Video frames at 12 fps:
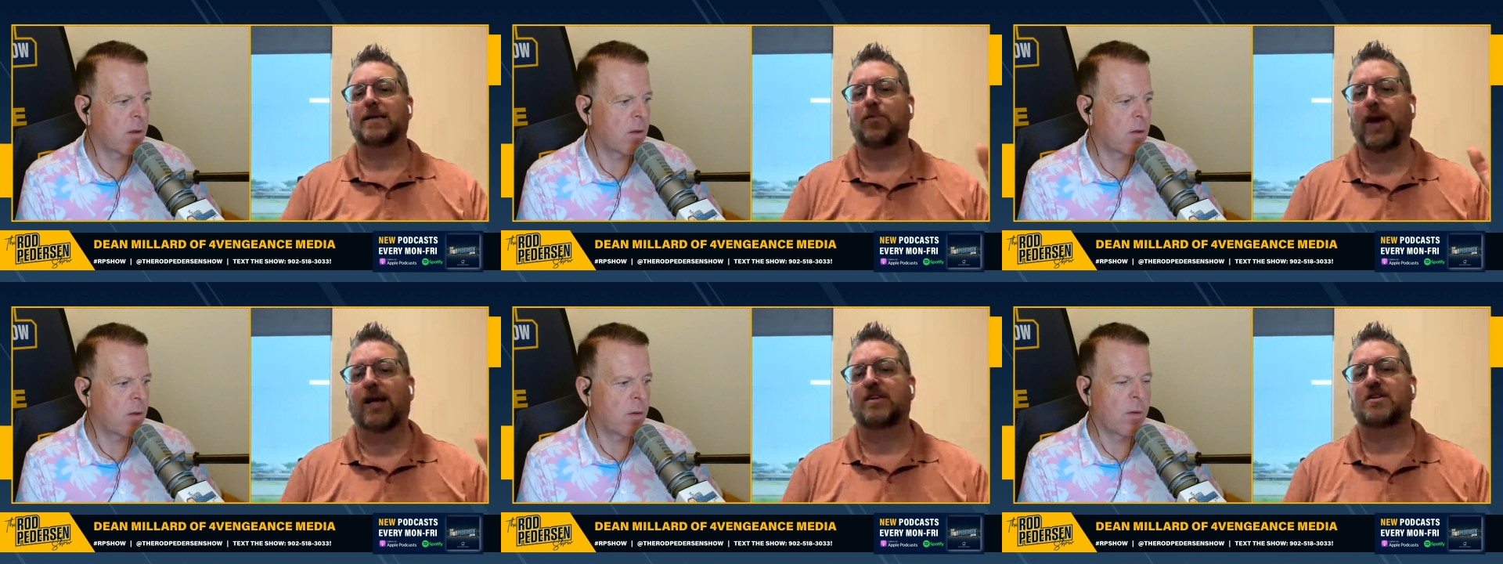
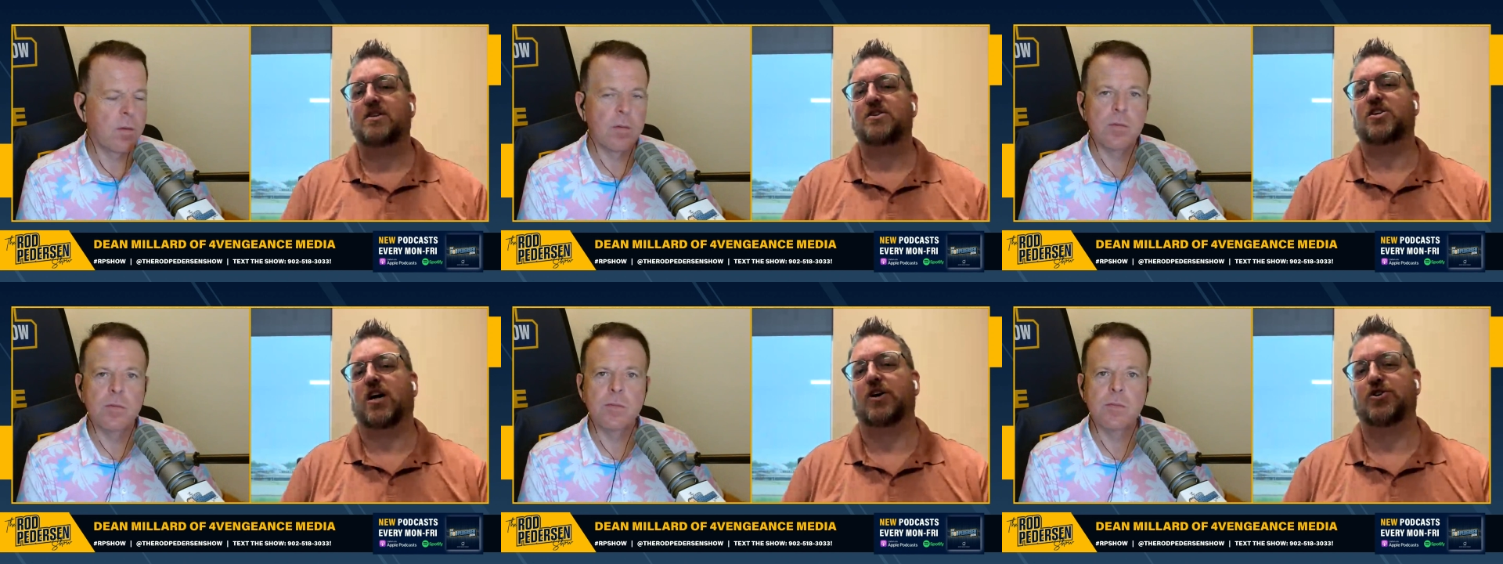Speaker 1: We had this
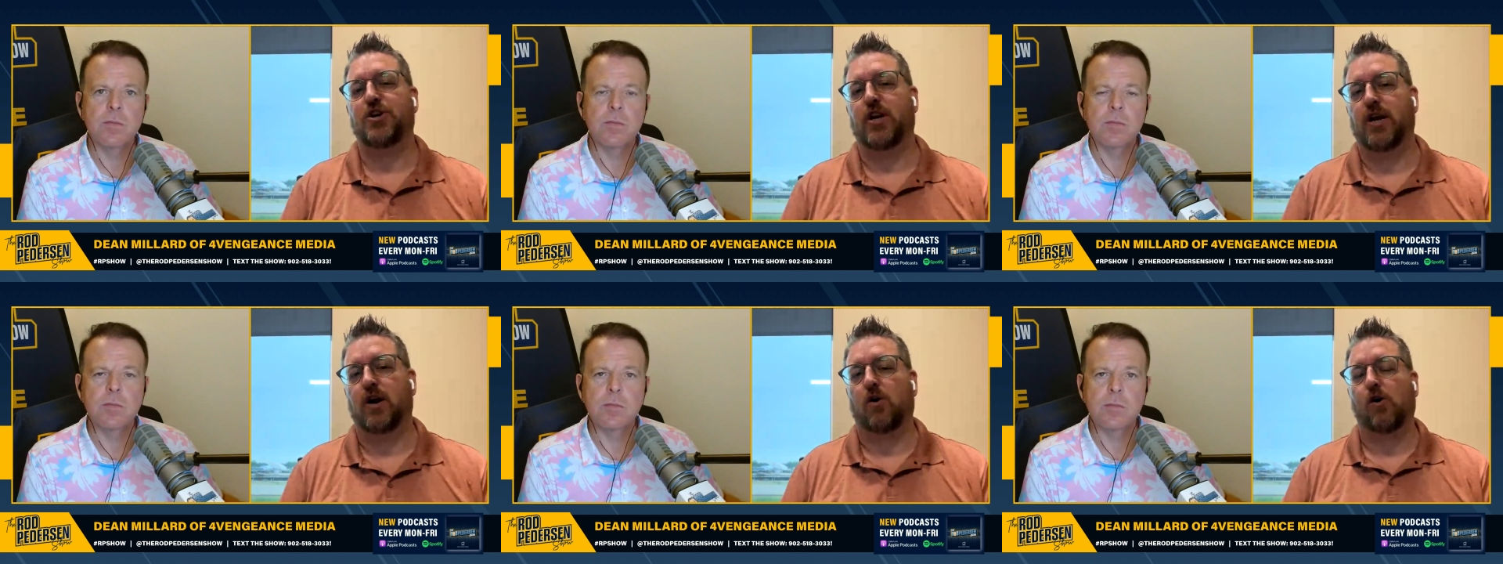discussion
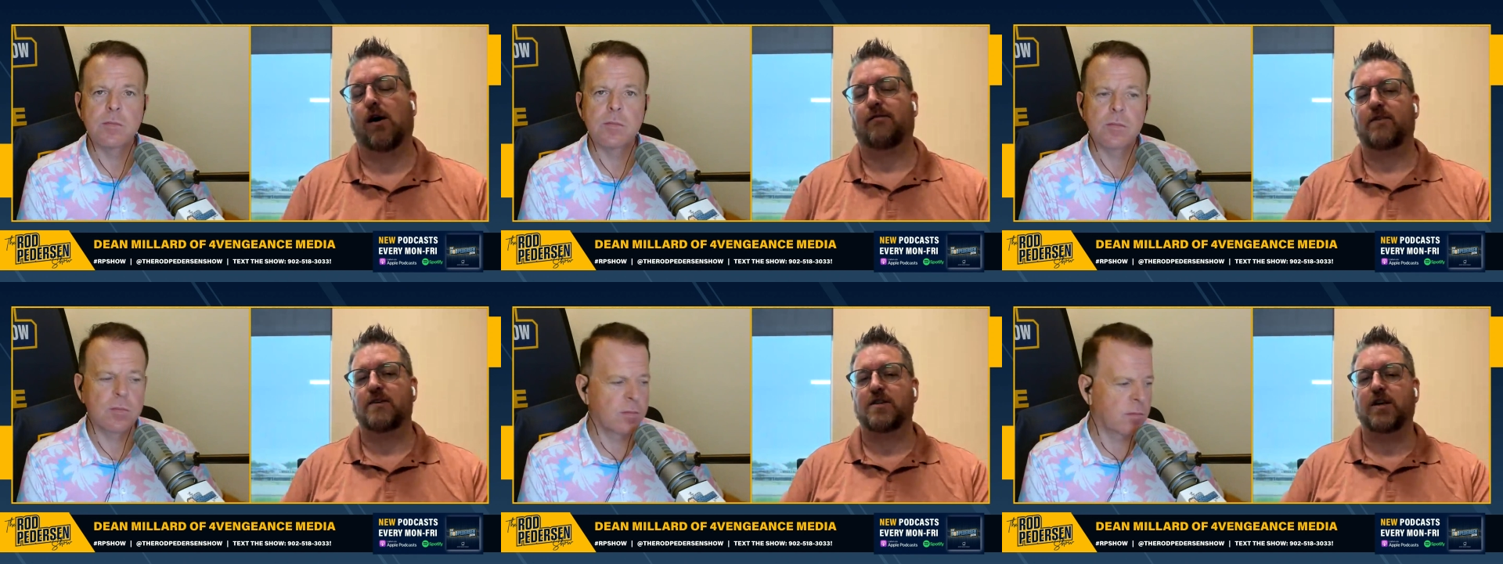in our
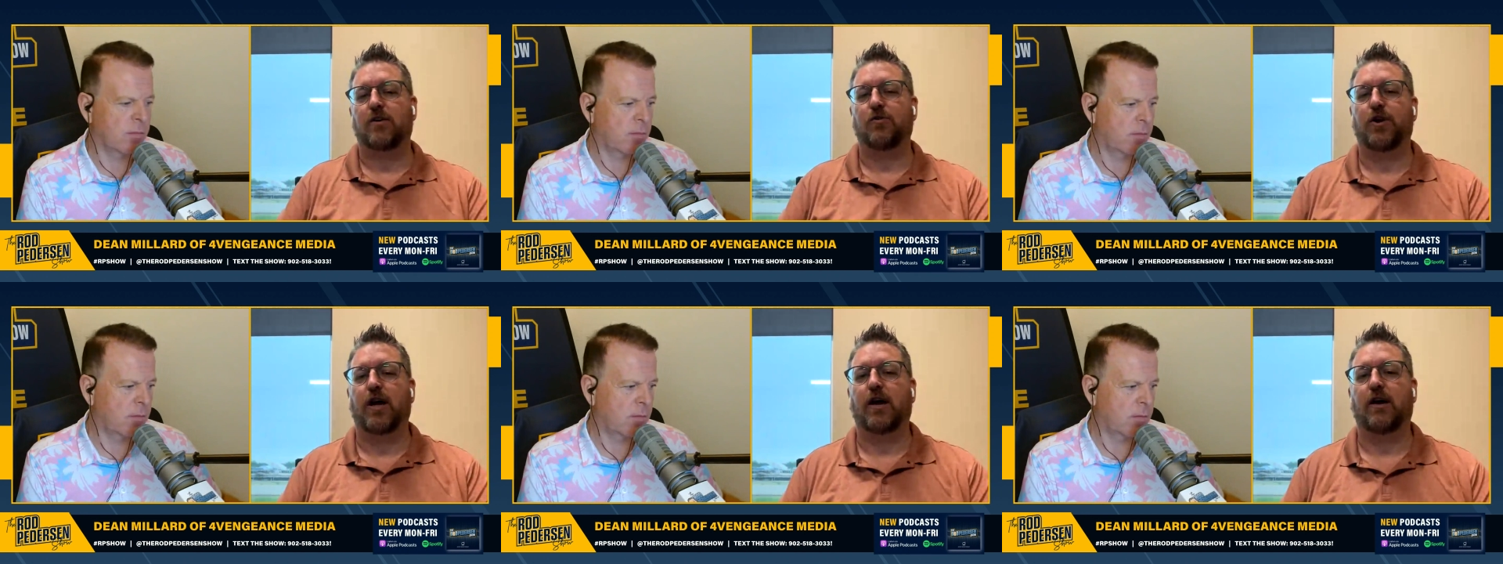office the other
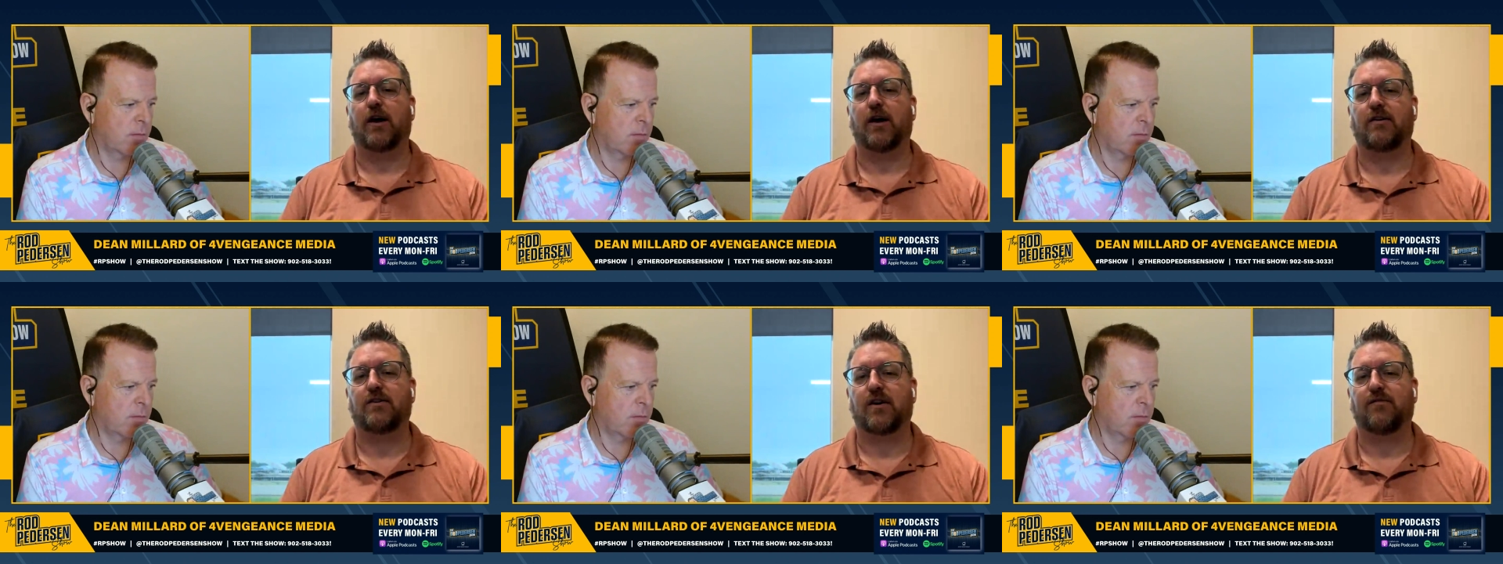day
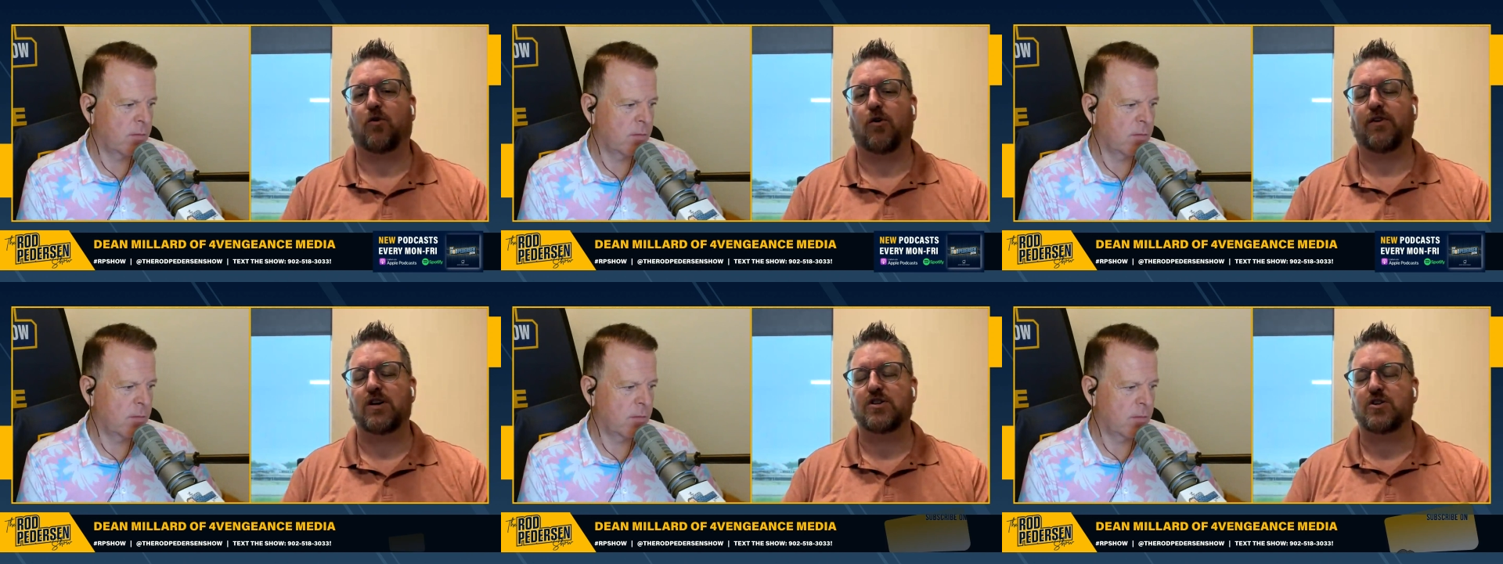at Four
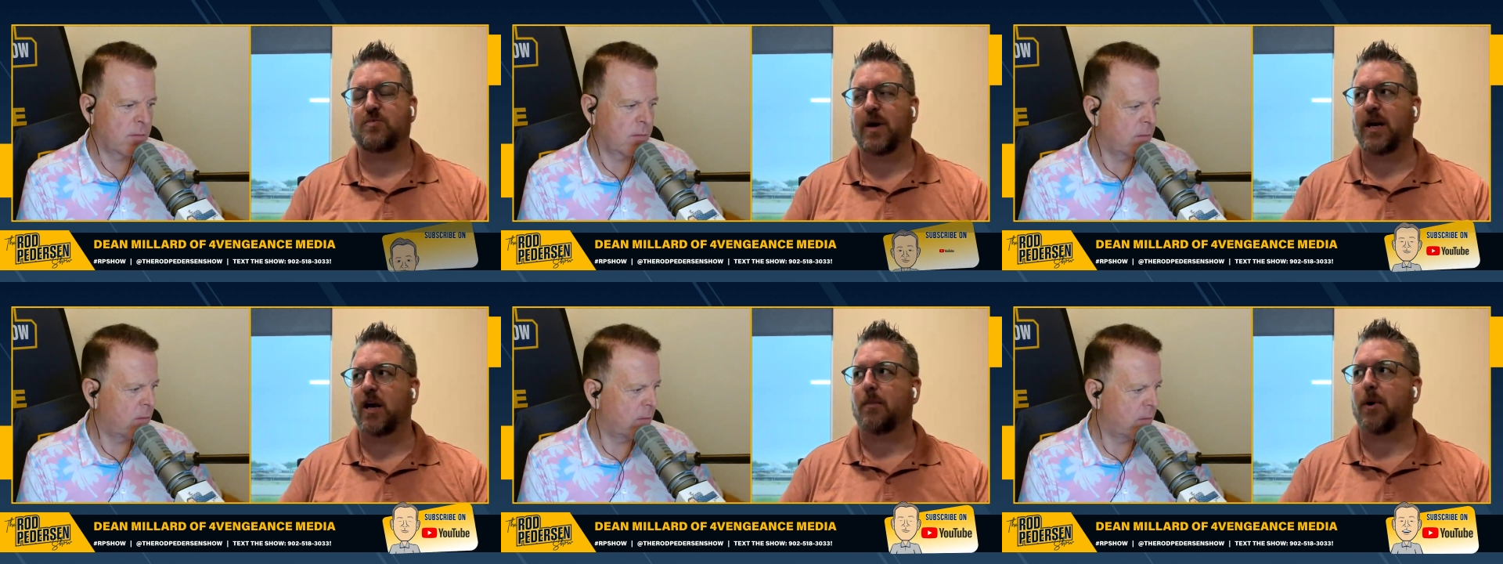Vengeance
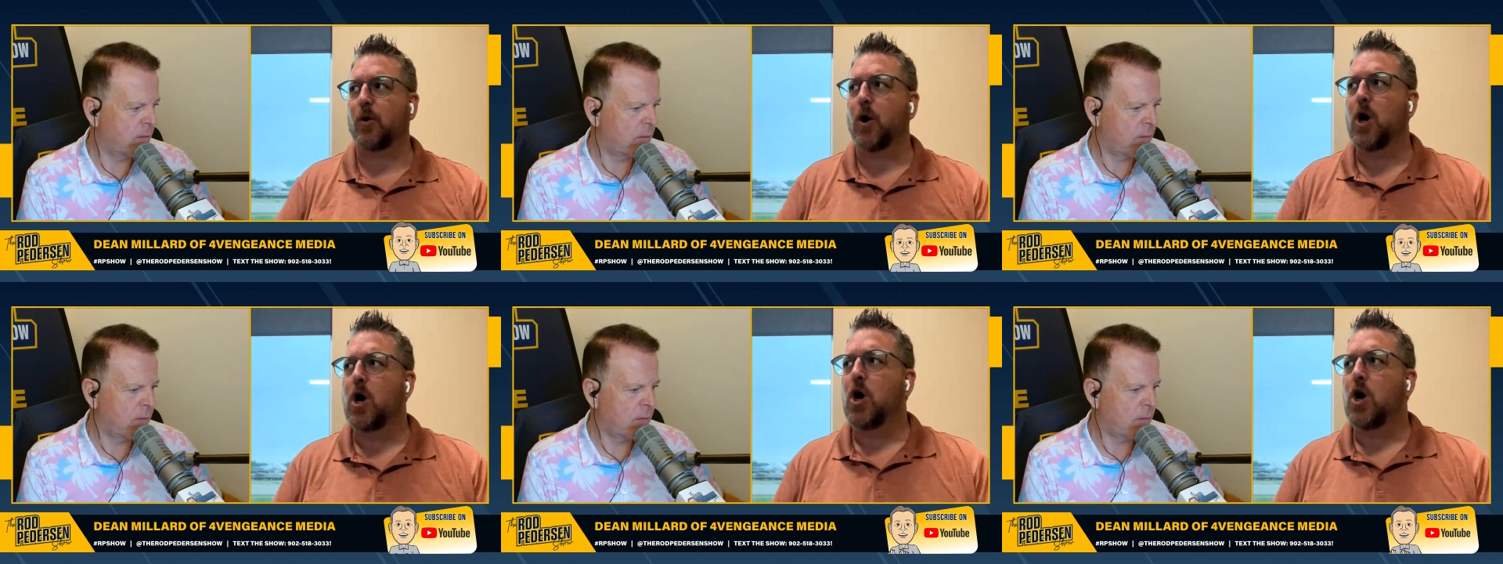Media about